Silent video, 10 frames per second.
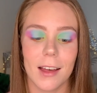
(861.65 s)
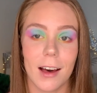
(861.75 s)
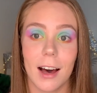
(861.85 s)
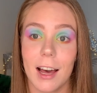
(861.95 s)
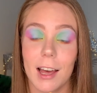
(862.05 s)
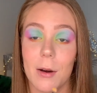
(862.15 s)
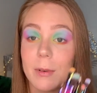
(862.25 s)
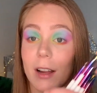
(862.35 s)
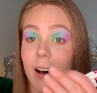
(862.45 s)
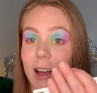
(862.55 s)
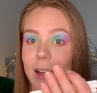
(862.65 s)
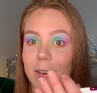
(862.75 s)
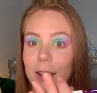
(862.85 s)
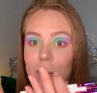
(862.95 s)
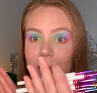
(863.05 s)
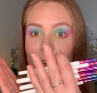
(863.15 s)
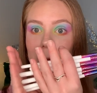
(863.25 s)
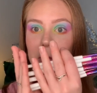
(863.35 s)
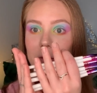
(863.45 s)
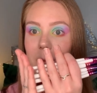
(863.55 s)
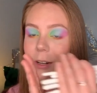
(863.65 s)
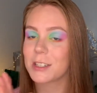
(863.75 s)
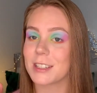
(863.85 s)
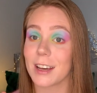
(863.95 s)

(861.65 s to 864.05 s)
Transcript: I would highly recommend Morphe brushes.